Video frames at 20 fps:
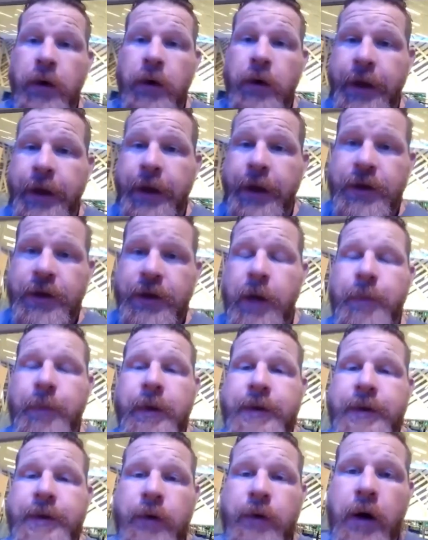good ship.
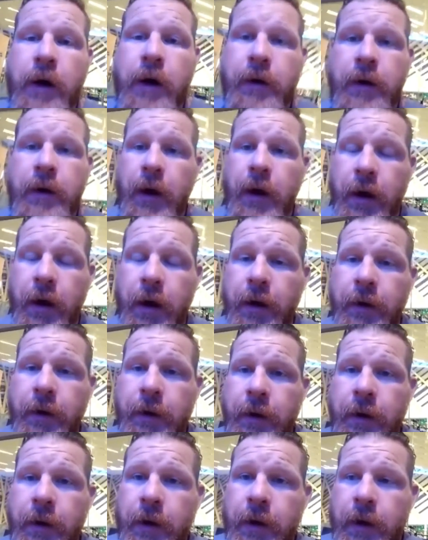It's run uh,
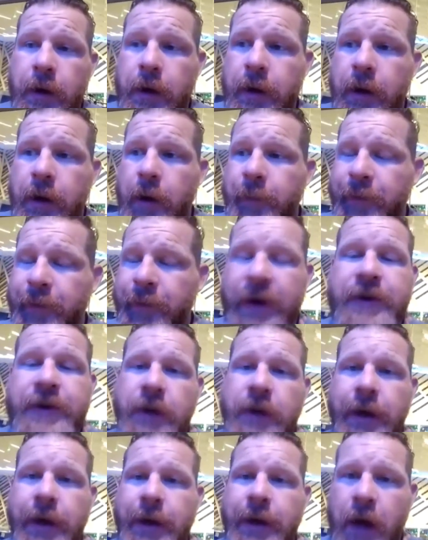uh,
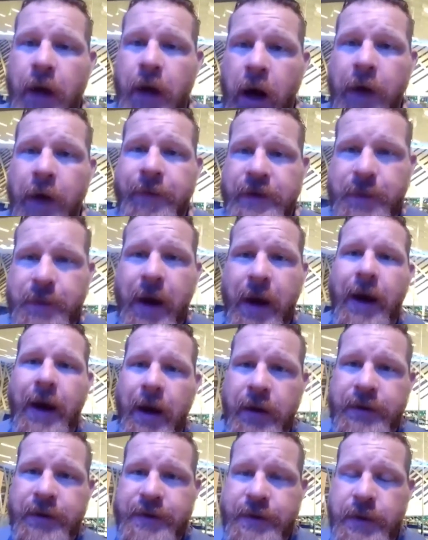professionally in the office by
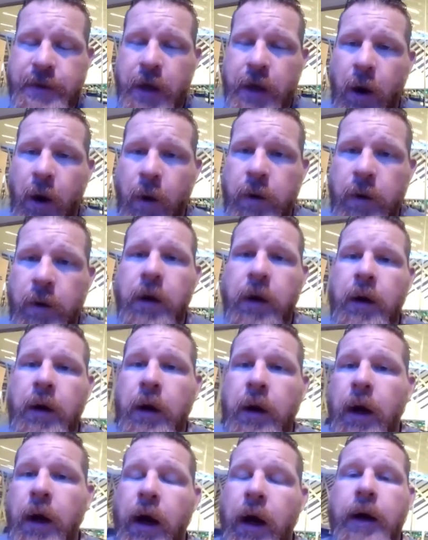Al Snow.
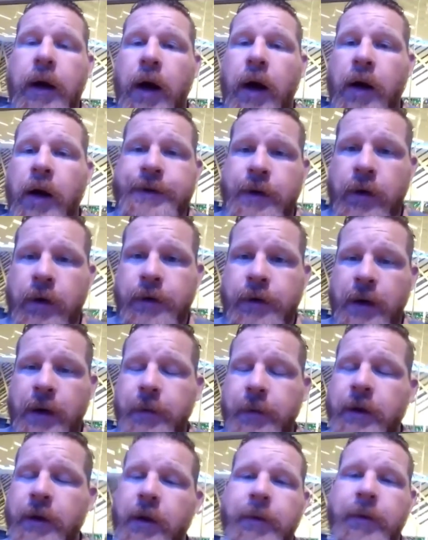Uh, also,
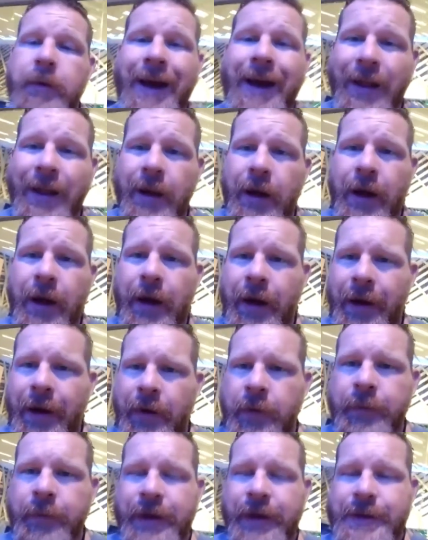WWE Al-
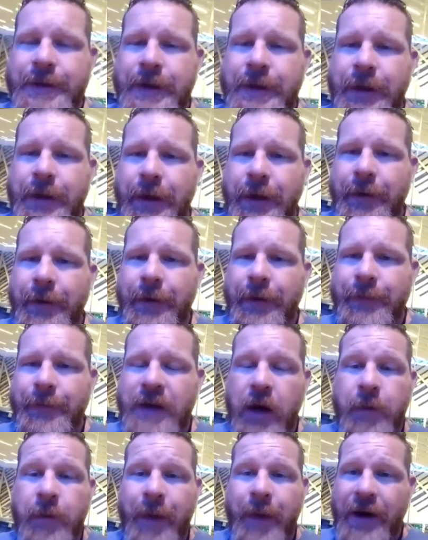Alum is uh,
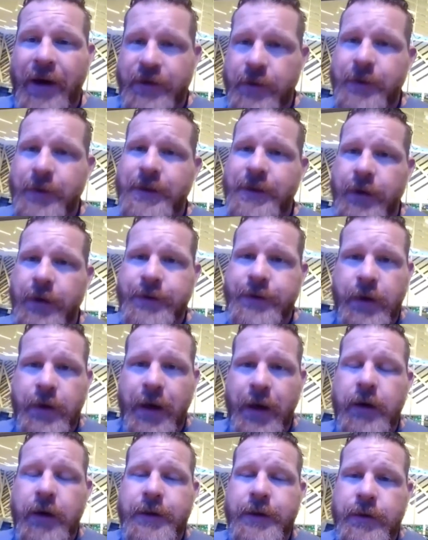Doug Basham is also
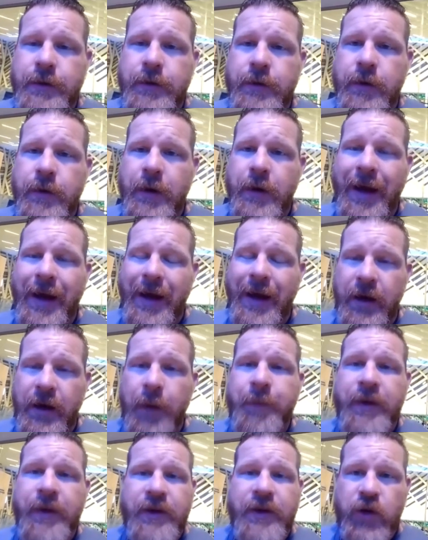there to head
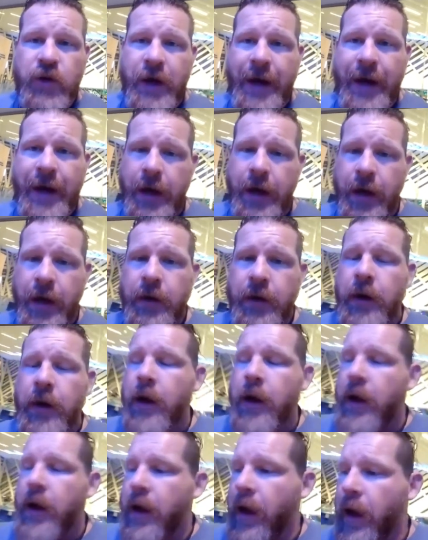okay. up training.
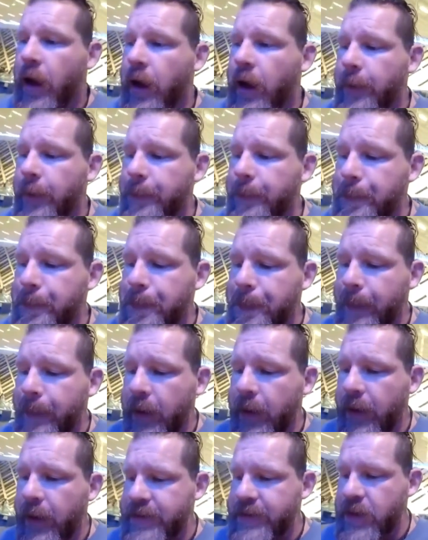Um,
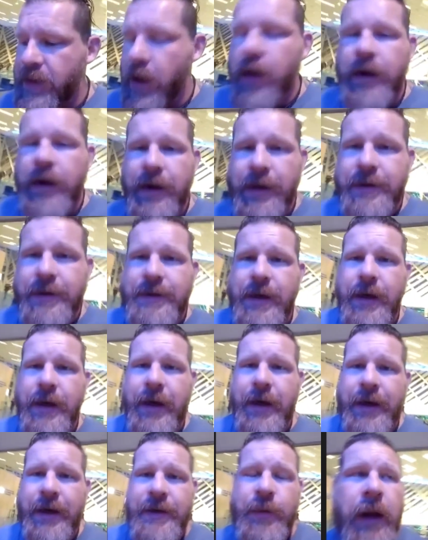as long as uh,
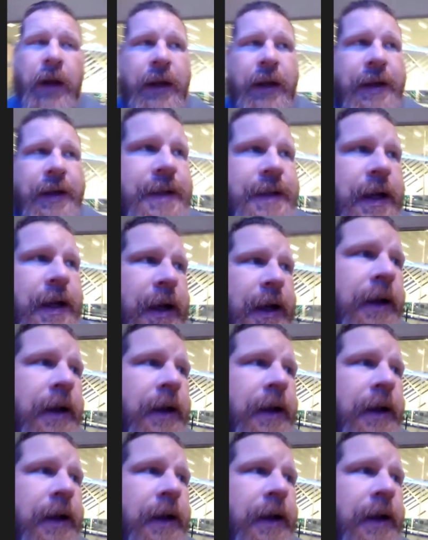as well as uh,